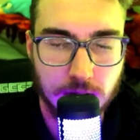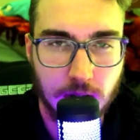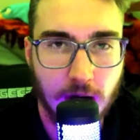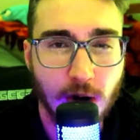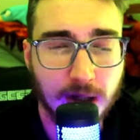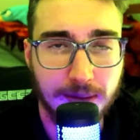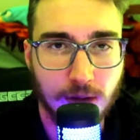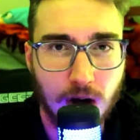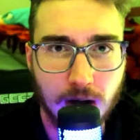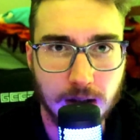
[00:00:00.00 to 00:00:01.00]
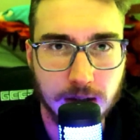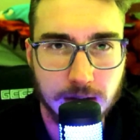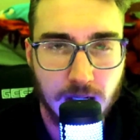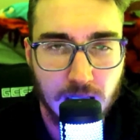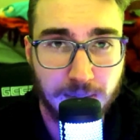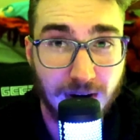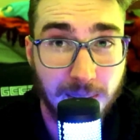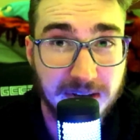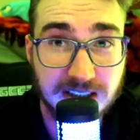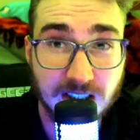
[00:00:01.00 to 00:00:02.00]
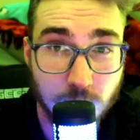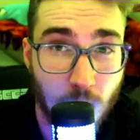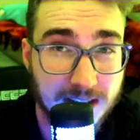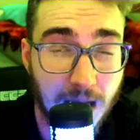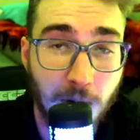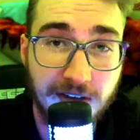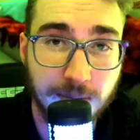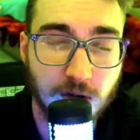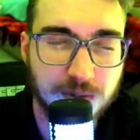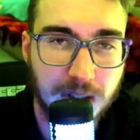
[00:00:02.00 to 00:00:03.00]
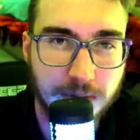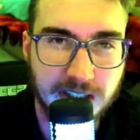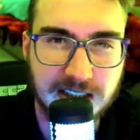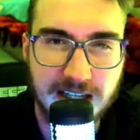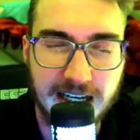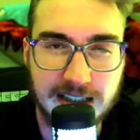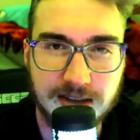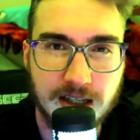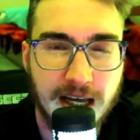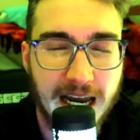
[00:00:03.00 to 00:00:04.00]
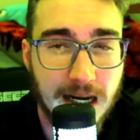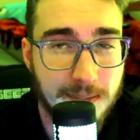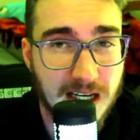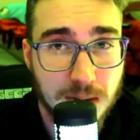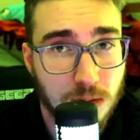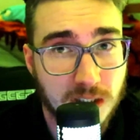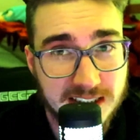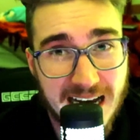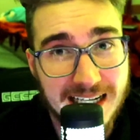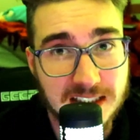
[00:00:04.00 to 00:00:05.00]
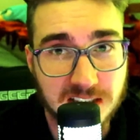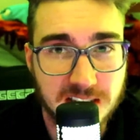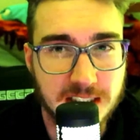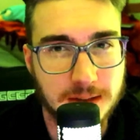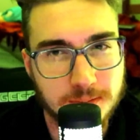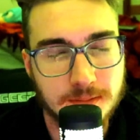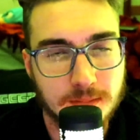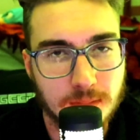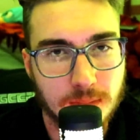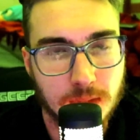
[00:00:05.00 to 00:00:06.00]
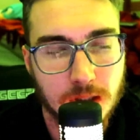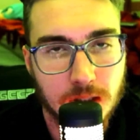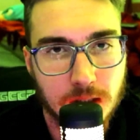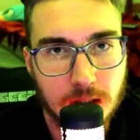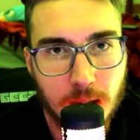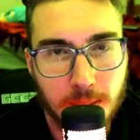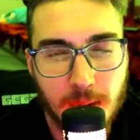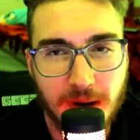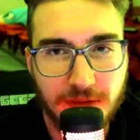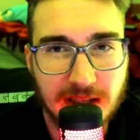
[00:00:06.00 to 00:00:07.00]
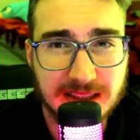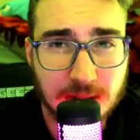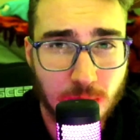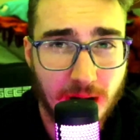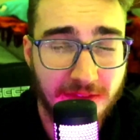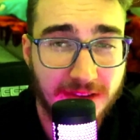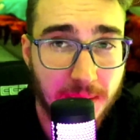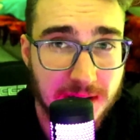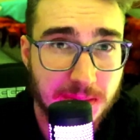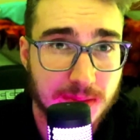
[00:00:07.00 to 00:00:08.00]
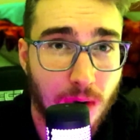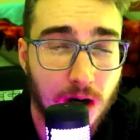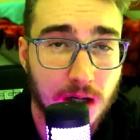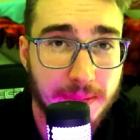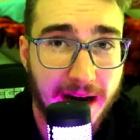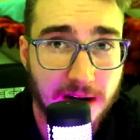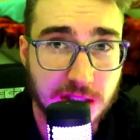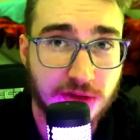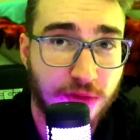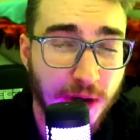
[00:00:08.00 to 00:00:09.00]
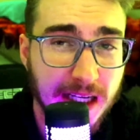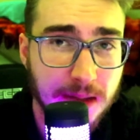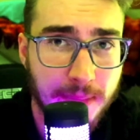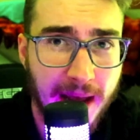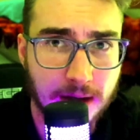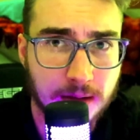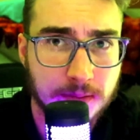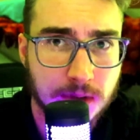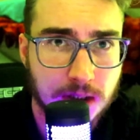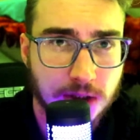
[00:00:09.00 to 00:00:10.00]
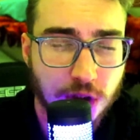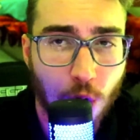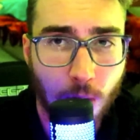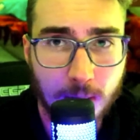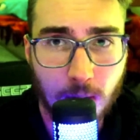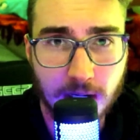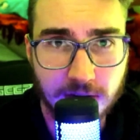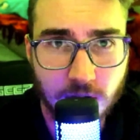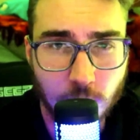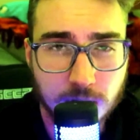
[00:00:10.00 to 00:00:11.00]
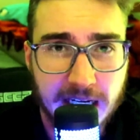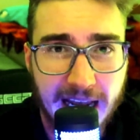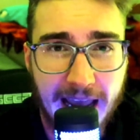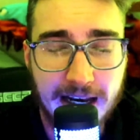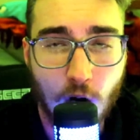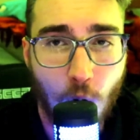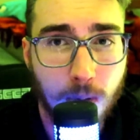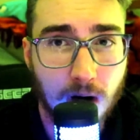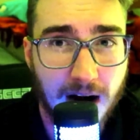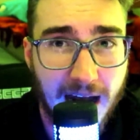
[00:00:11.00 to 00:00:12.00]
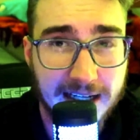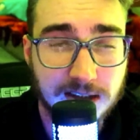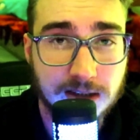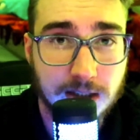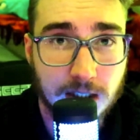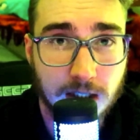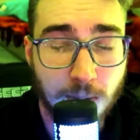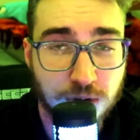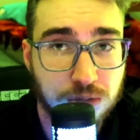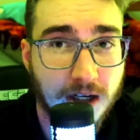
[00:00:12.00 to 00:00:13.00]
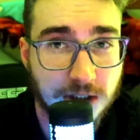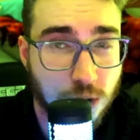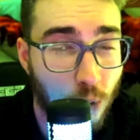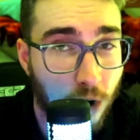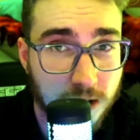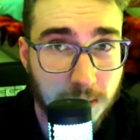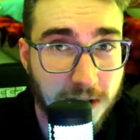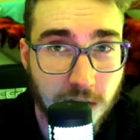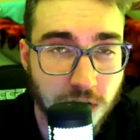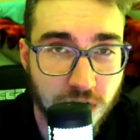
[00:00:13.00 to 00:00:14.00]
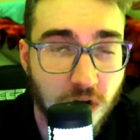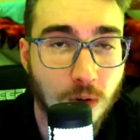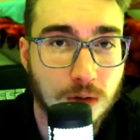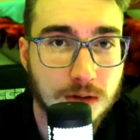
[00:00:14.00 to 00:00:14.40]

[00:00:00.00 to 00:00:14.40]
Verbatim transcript: Don't get me wrong. The problem is, it doesn't work that way for most people these days, and it makes me really sad to see it. But my friends, that's why feminism has marred marriage. It's freed men to do what we want to do and to open our eyes up to what historically we couldn't do.